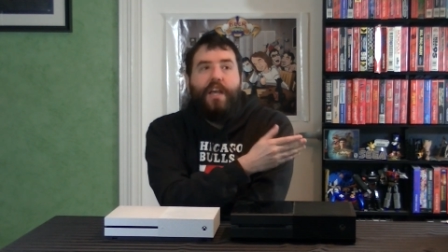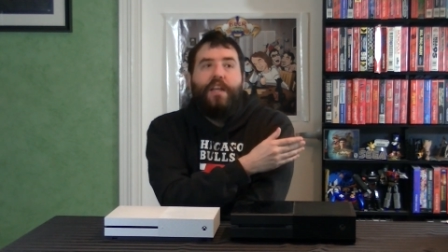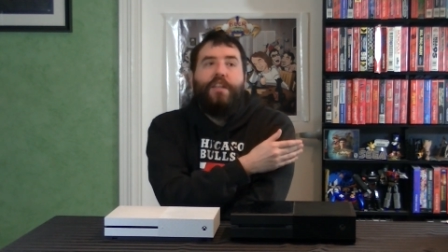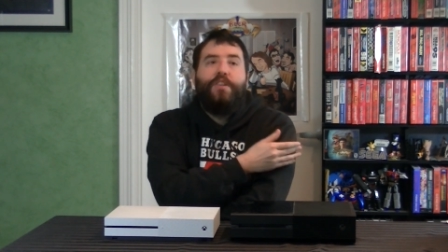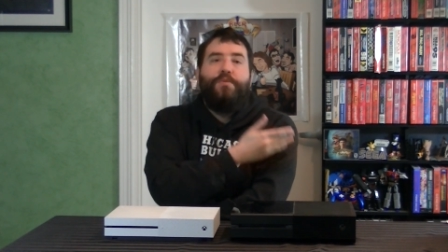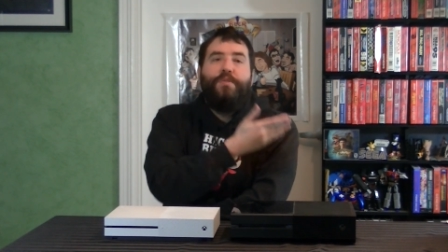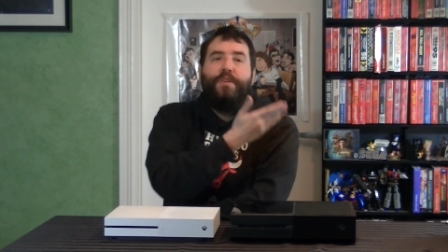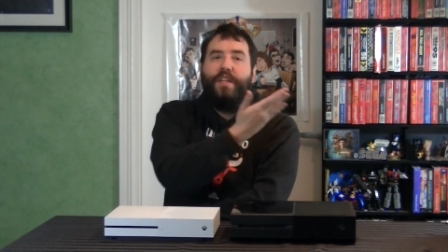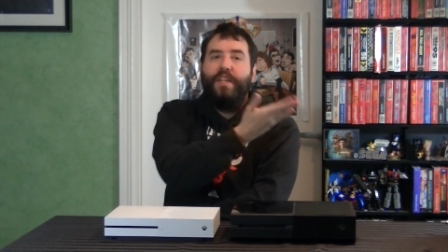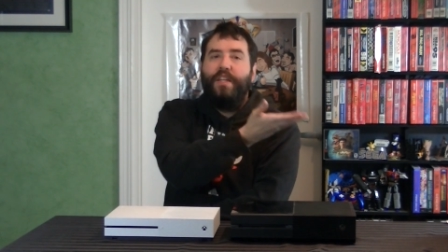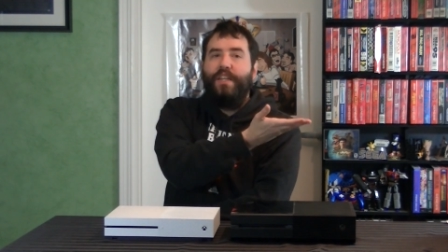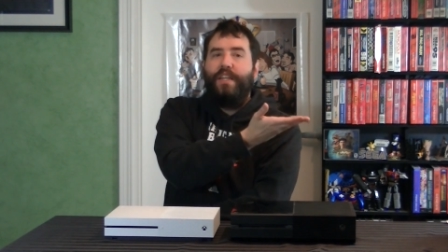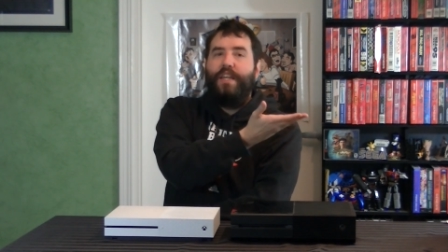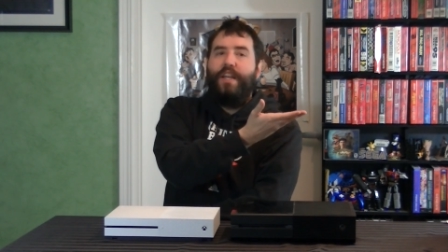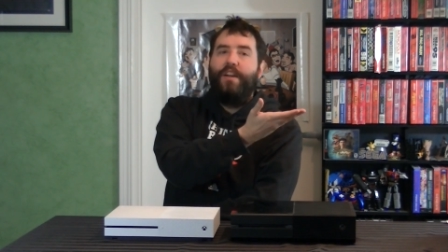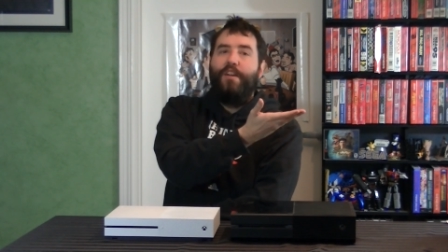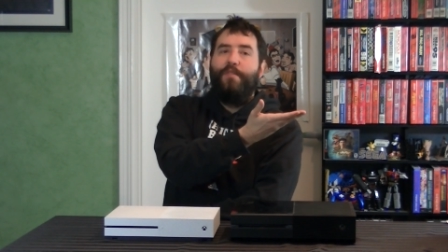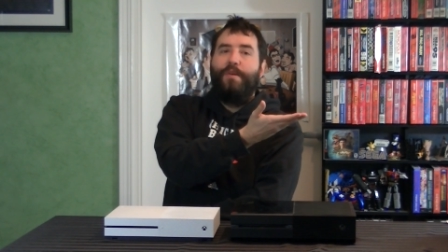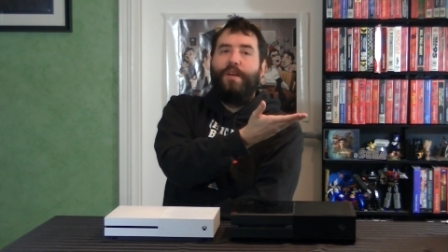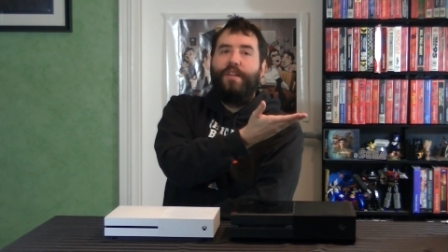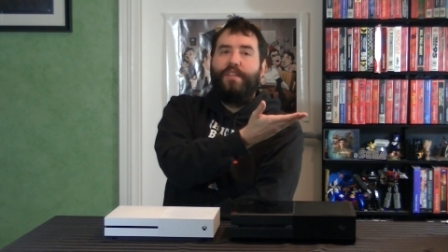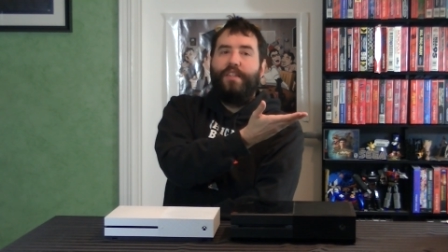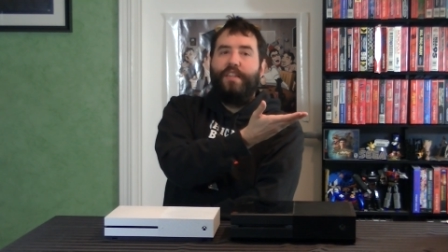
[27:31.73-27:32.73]
Do we need to care
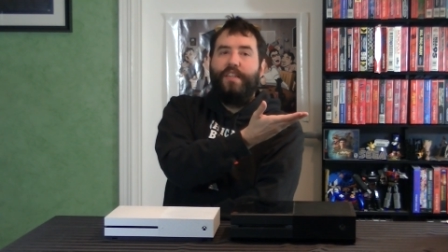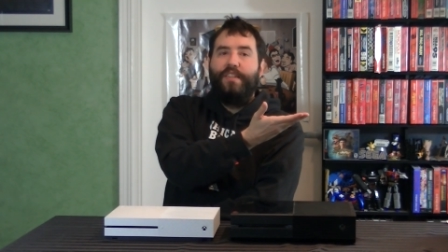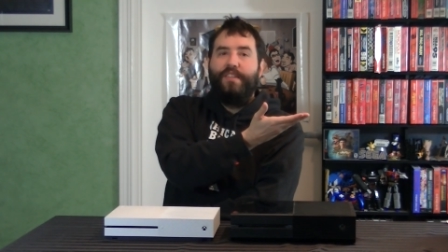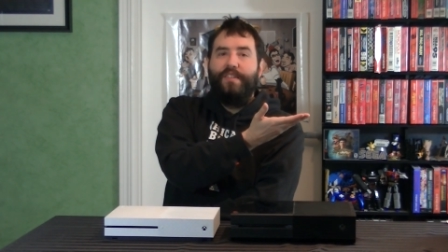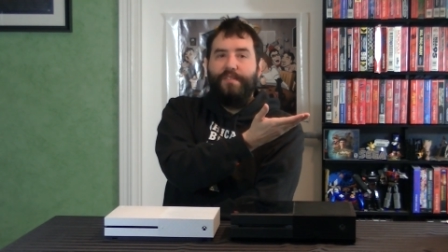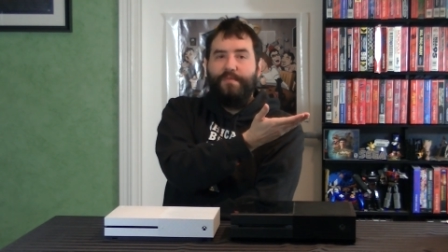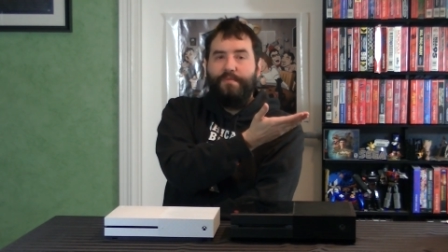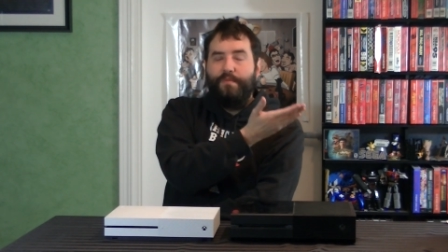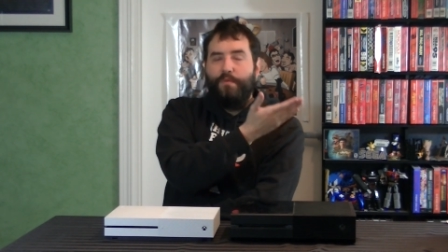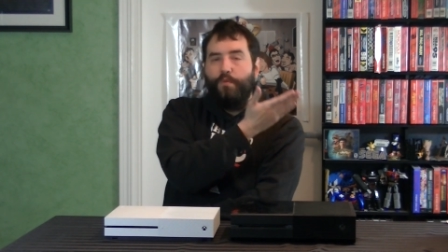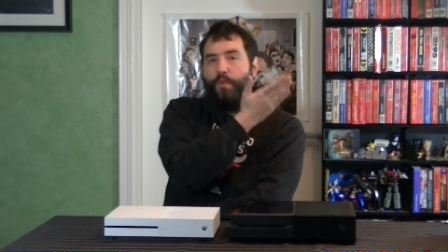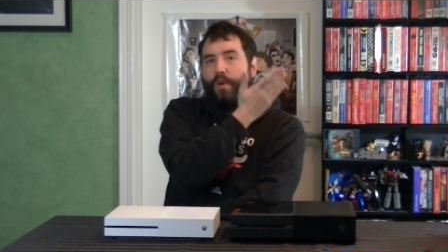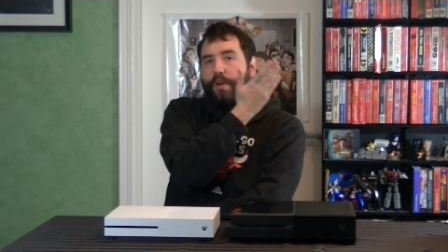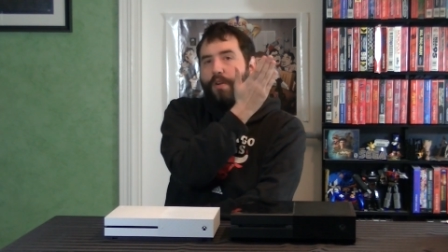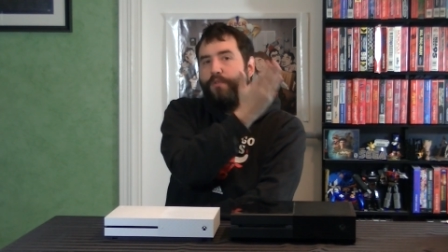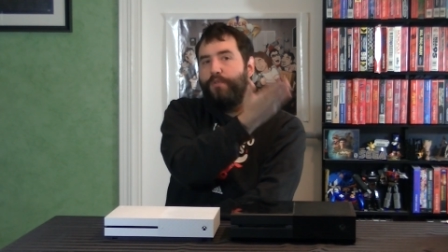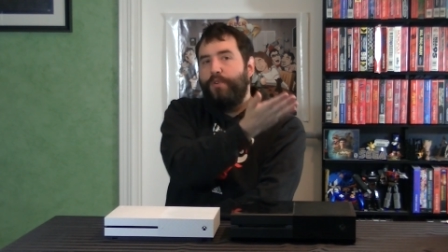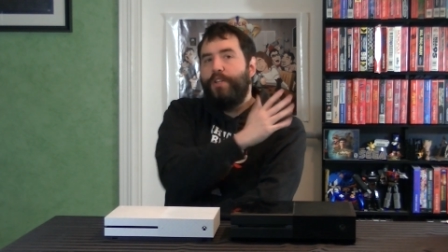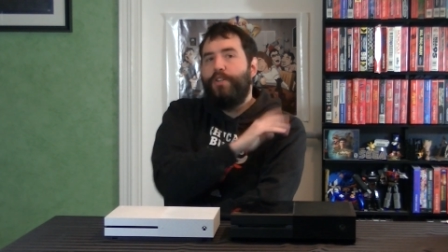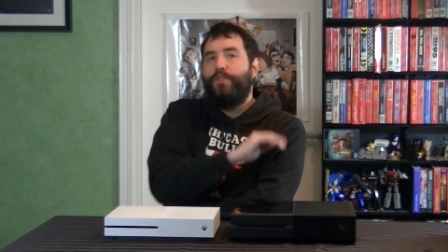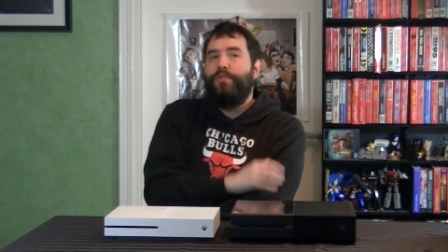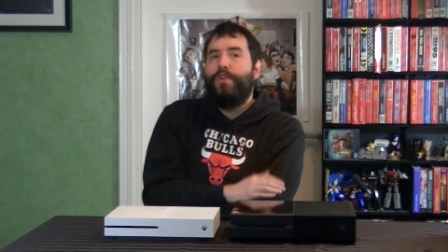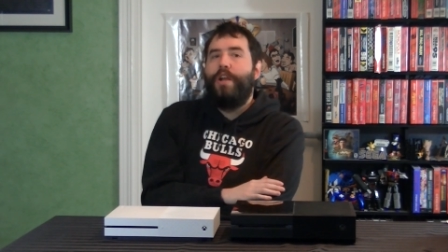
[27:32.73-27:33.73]
about this? What if
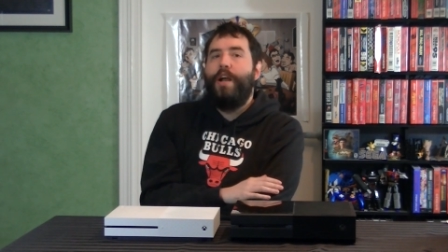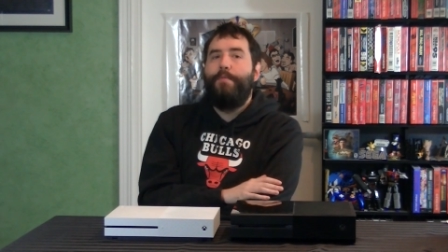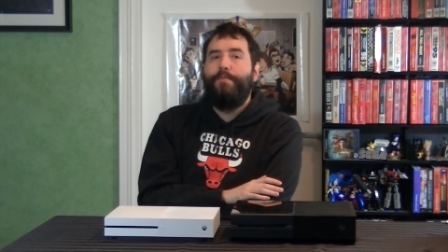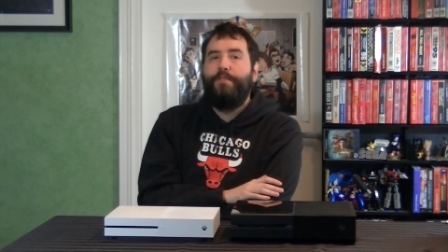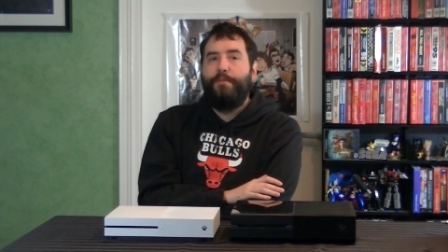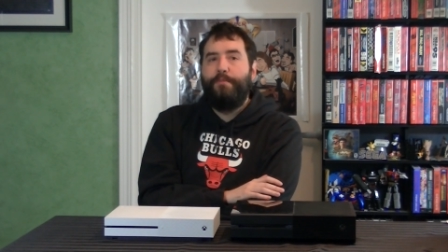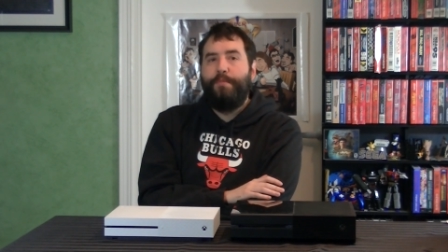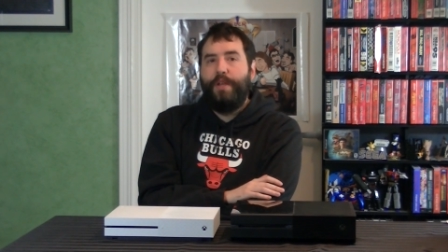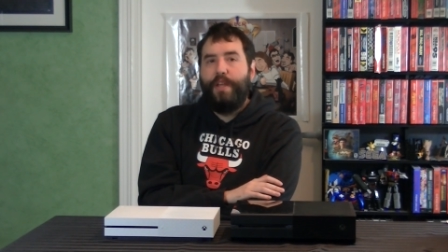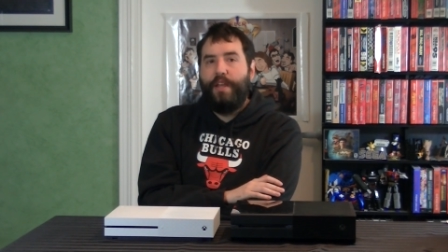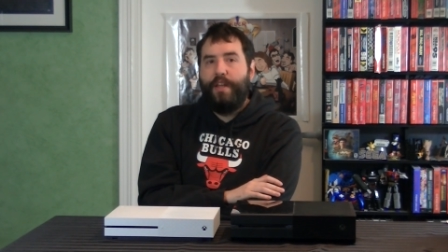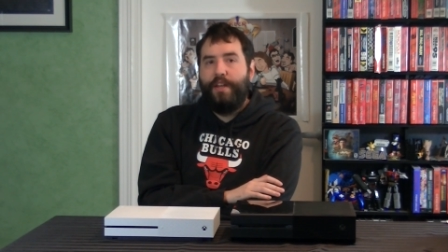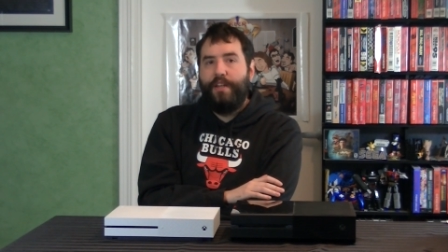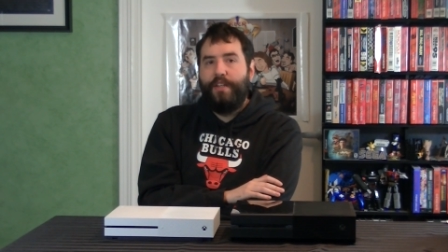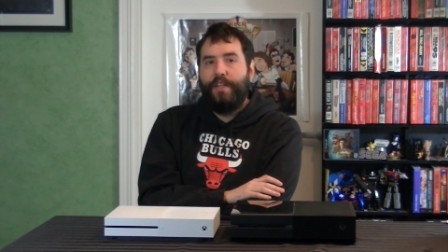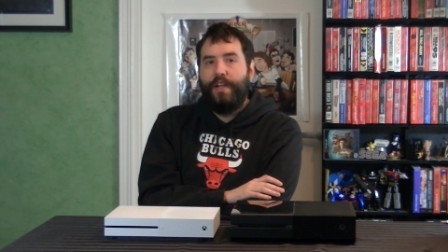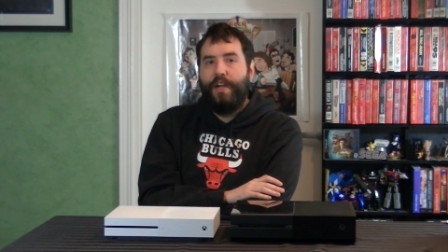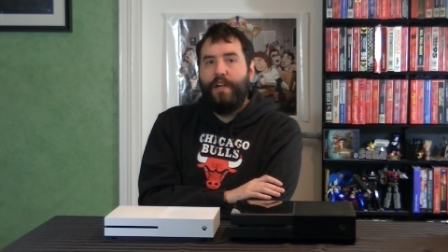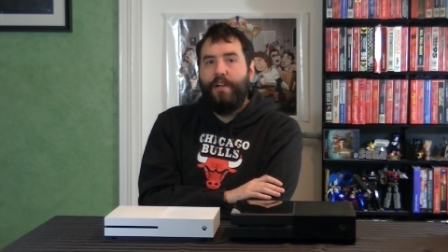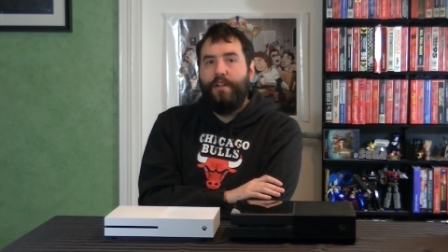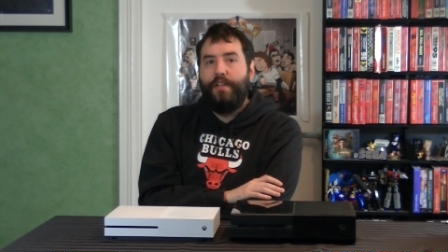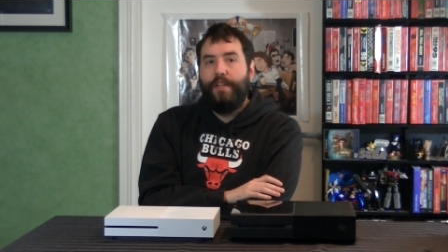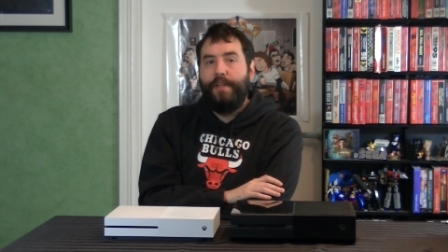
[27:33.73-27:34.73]
we drop Japan
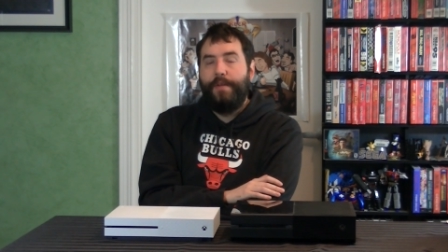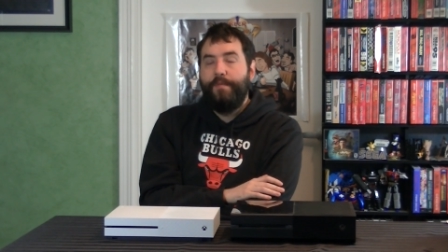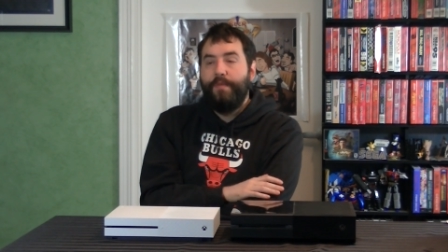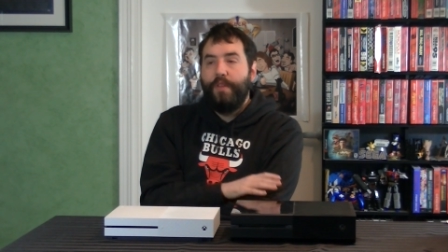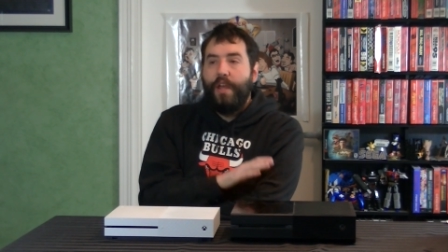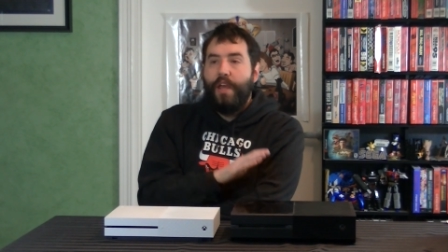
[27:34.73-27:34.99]
entirely?